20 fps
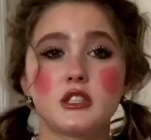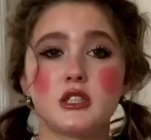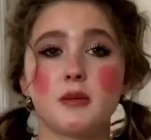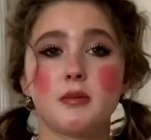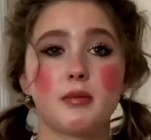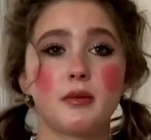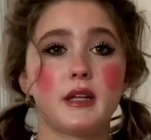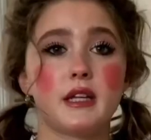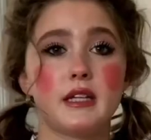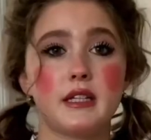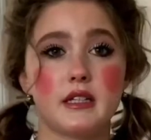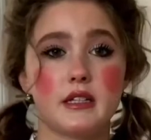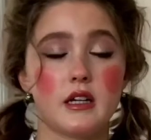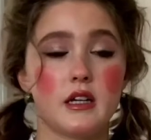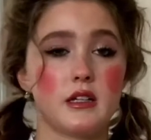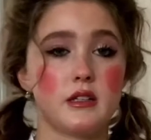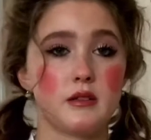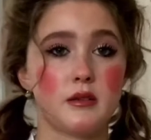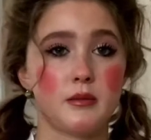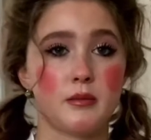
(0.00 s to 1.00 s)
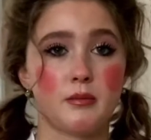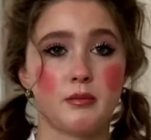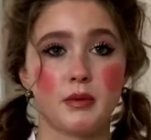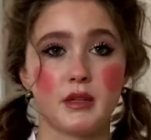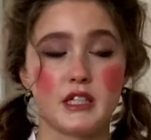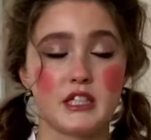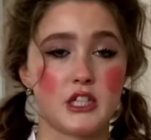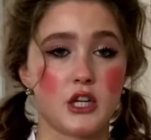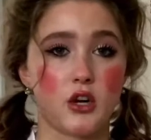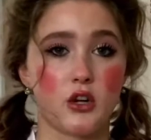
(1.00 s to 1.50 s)
blend
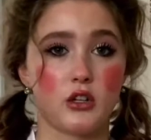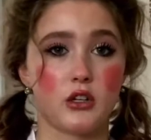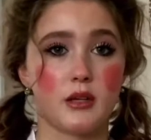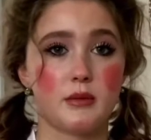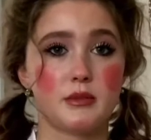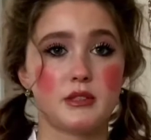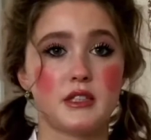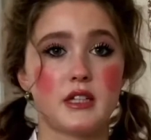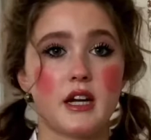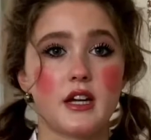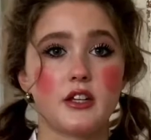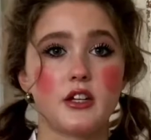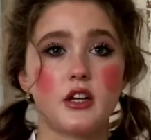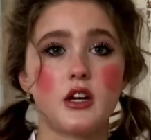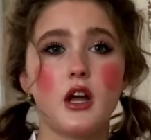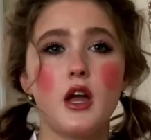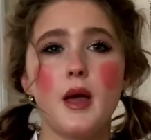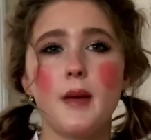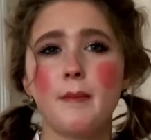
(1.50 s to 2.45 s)
it all up together.